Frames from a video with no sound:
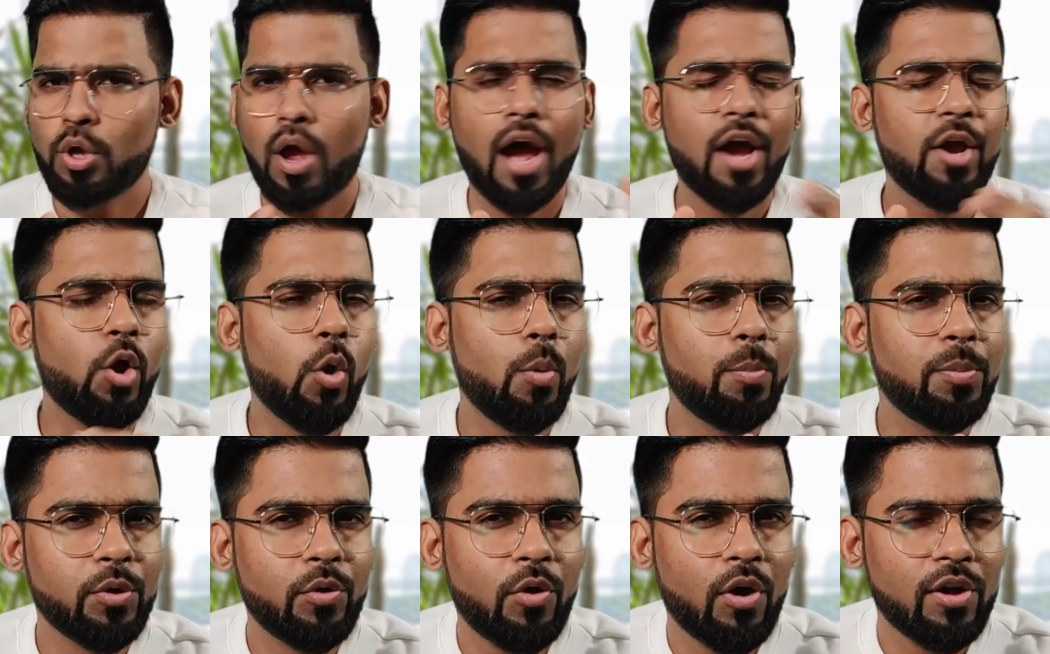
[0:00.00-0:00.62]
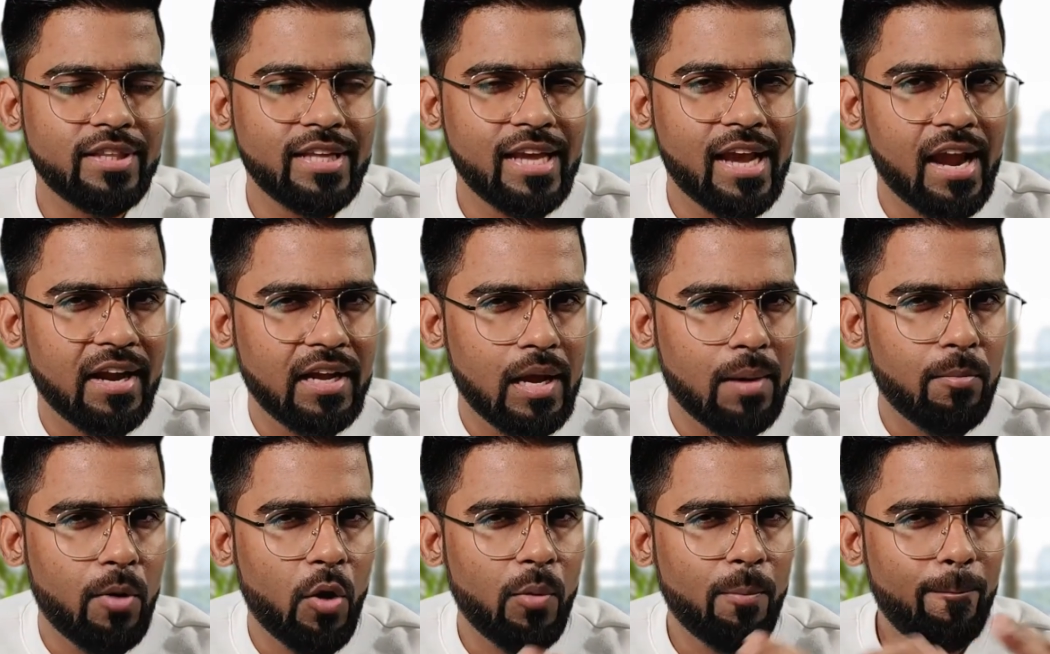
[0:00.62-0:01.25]
so I hope you got the
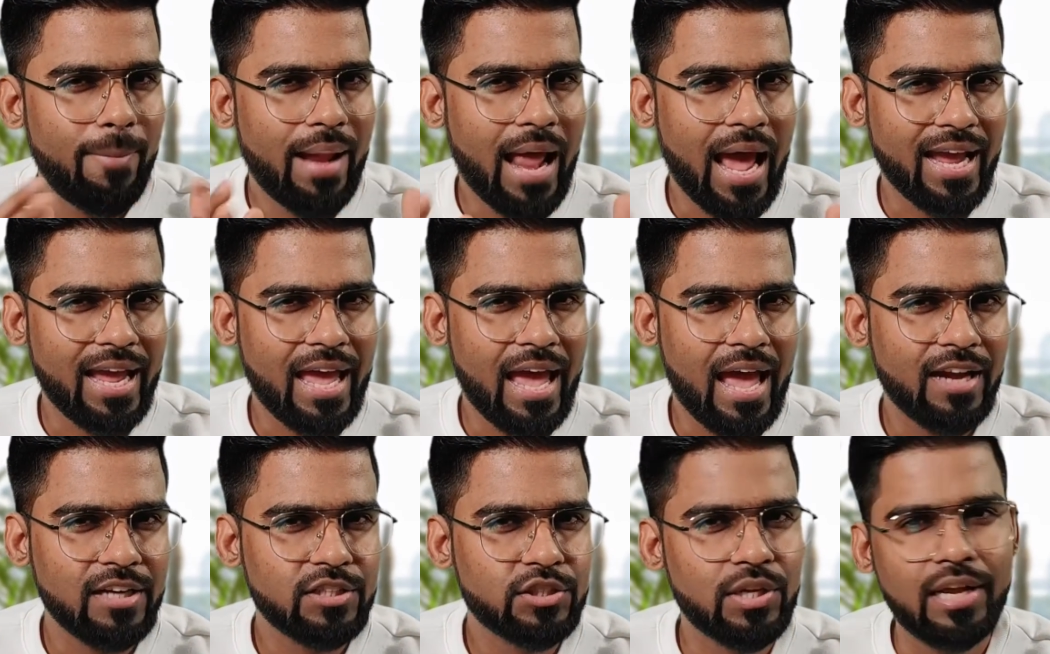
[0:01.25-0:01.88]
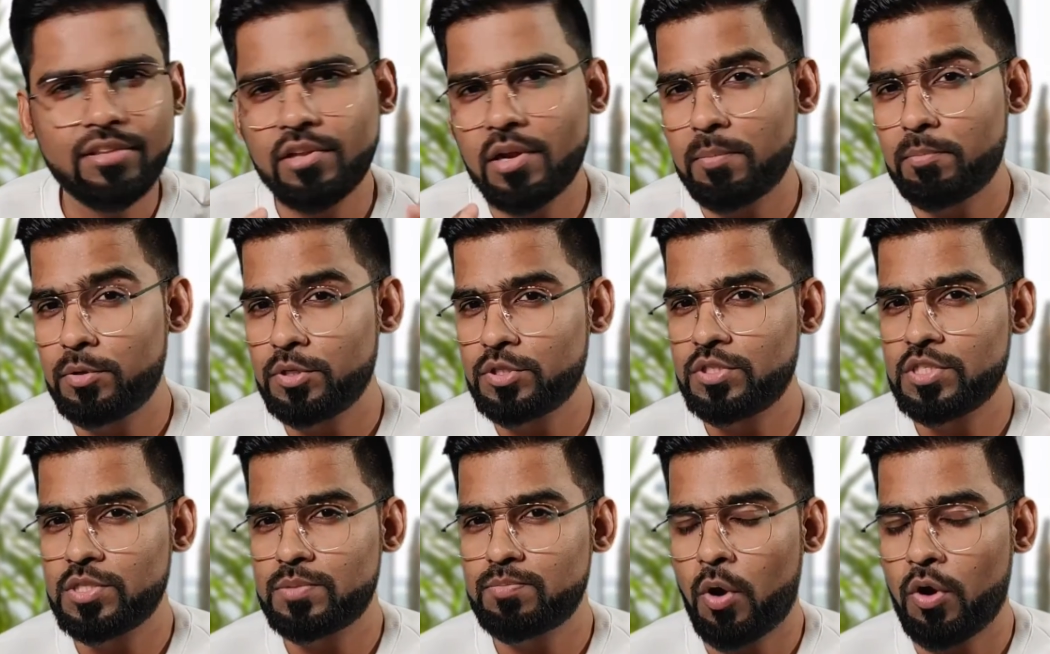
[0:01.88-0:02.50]
idea about Black Hats and their
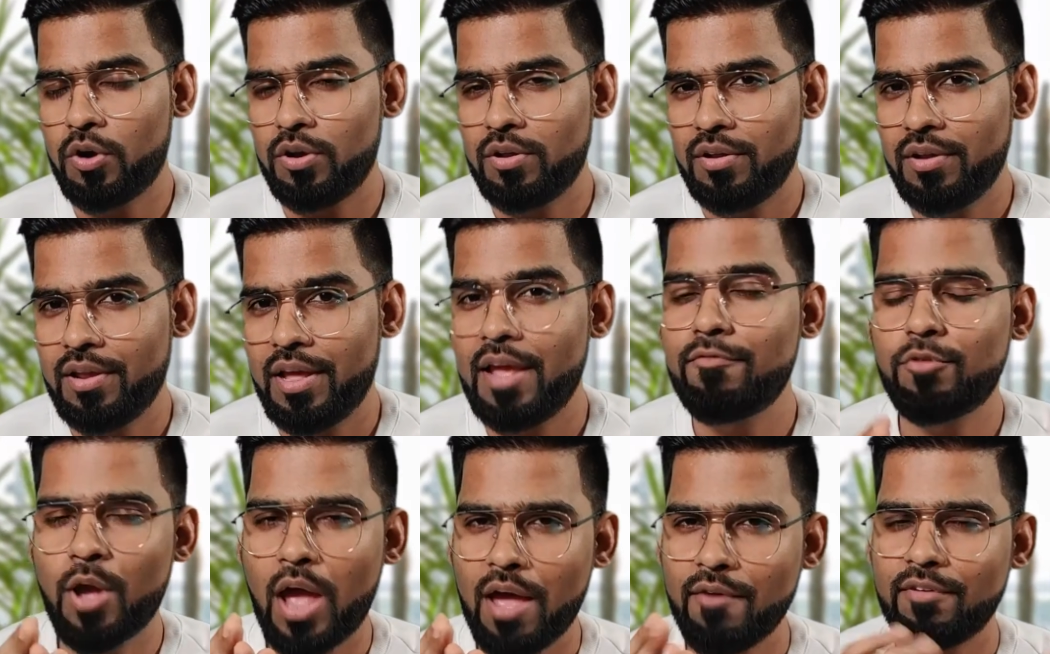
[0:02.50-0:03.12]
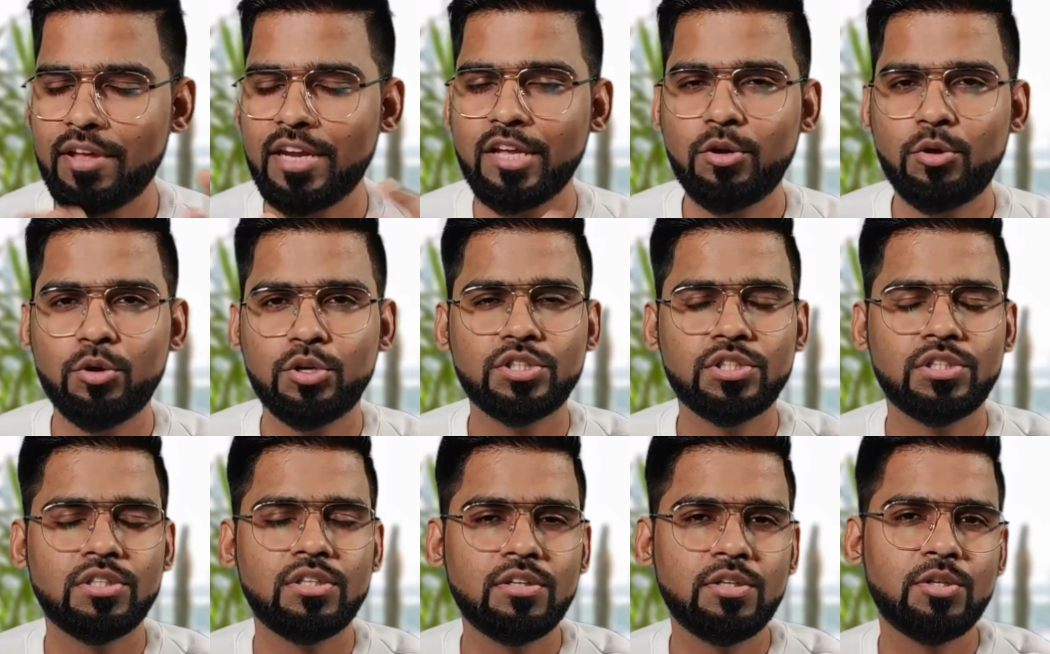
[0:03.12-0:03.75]
business model. If you have any
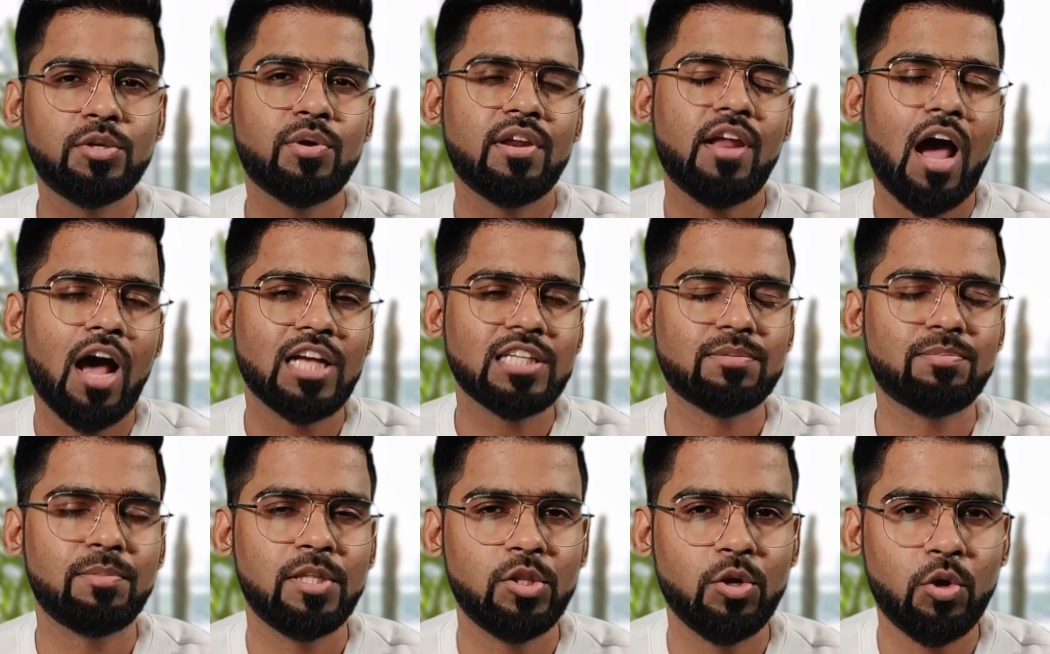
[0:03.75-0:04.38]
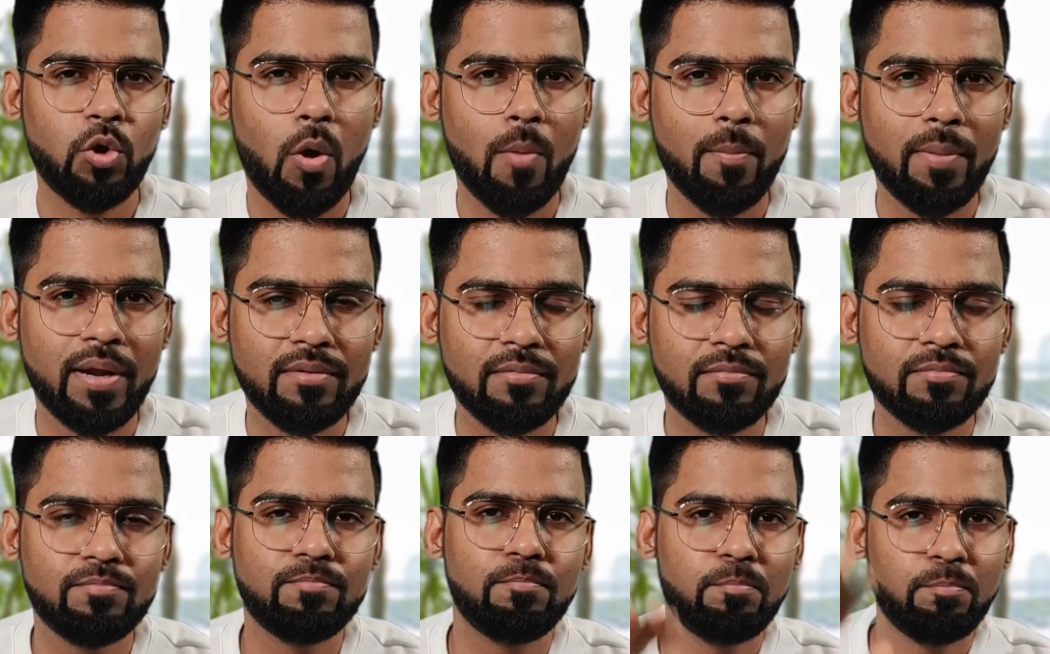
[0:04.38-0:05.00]
question, you can ask me in the comment.
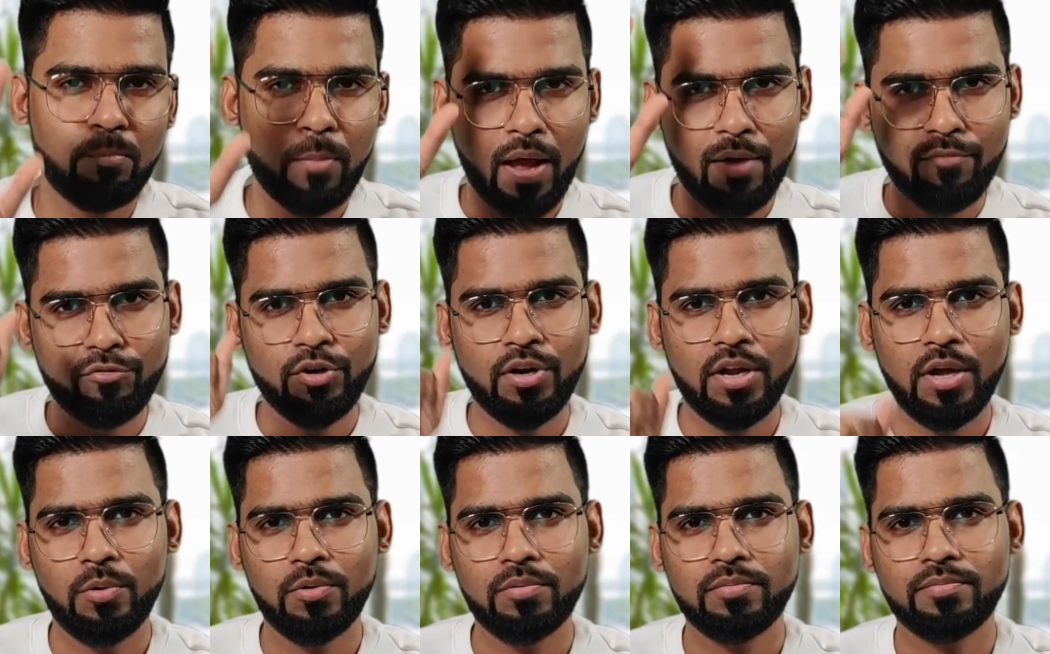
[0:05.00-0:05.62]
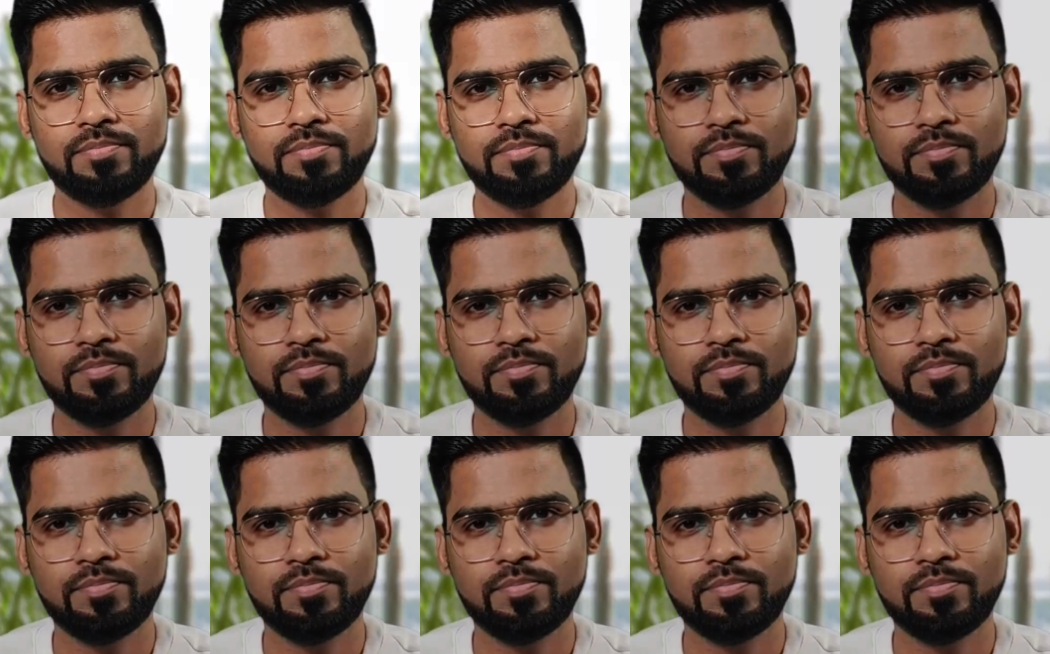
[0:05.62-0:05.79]
Bye for now.